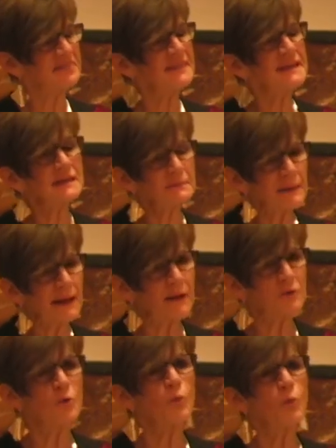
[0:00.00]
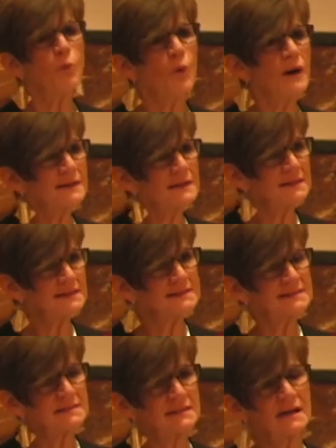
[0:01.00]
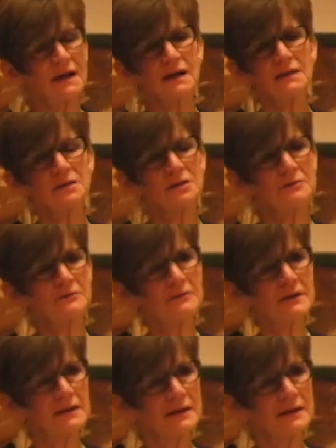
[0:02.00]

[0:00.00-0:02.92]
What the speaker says: think about what is the kind of